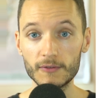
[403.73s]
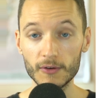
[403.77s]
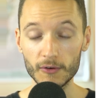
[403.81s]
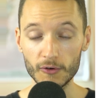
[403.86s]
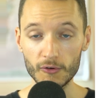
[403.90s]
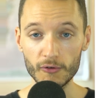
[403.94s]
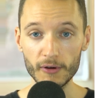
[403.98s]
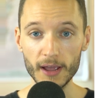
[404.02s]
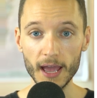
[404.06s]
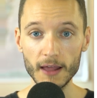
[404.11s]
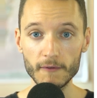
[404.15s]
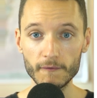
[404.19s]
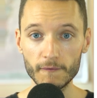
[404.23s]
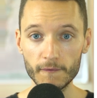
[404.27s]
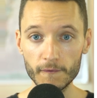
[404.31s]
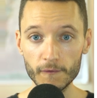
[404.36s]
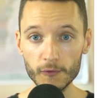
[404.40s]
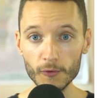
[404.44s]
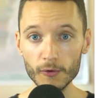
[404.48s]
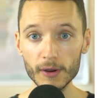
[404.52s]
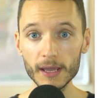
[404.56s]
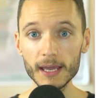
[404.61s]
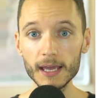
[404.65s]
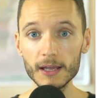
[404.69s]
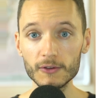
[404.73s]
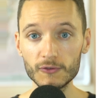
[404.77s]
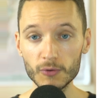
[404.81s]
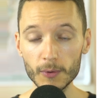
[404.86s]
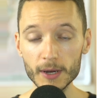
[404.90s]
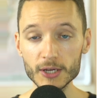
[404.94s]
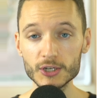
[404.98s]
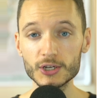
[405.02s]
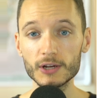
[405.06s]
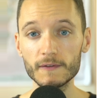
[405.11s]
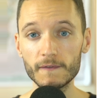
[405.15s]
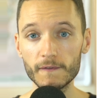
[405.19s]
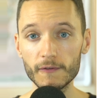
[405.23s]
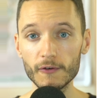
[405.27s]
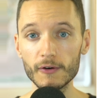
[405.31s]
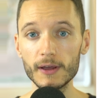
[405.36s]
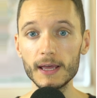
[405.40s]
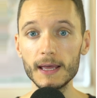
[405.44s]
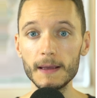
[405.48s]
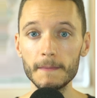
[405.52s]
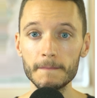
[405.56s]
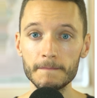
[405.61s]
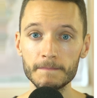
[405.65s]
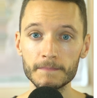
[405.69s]
create
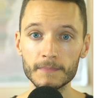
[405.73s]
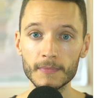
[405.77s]
tuition-free